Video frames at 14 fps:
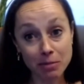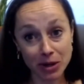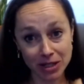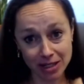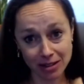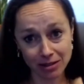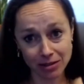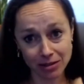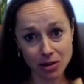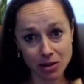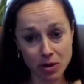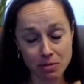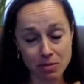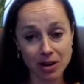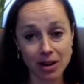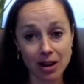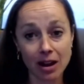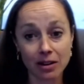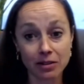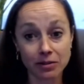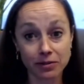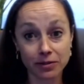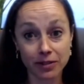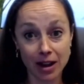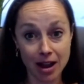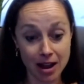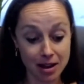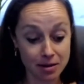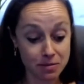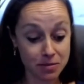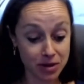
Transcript: particularly women of um,